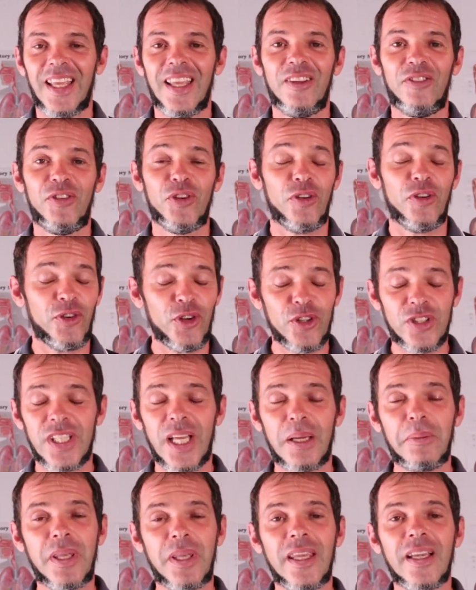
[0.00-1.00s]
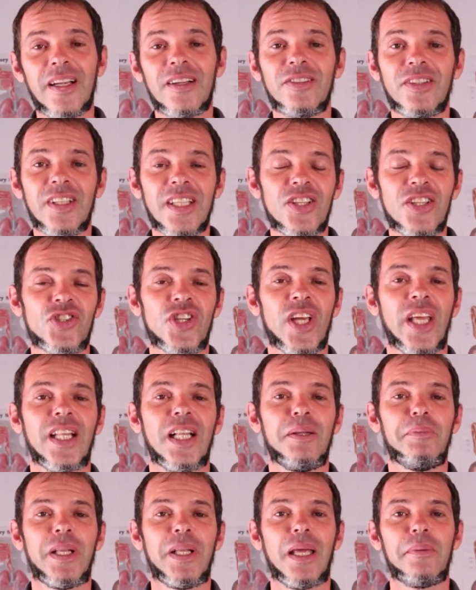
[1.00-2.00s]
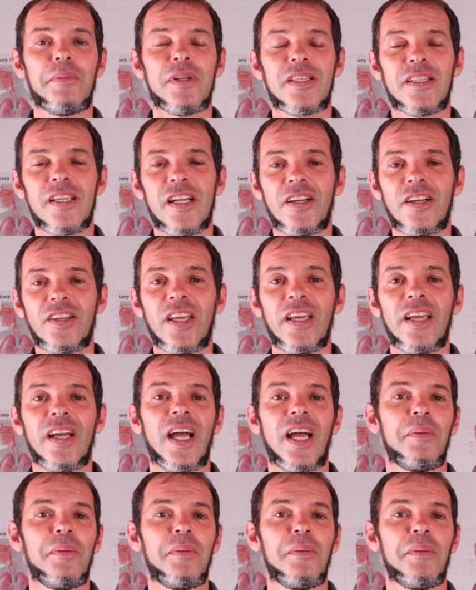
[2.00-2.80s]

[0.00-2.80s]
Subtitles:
If you're first time here on this channel, my name is Sergey.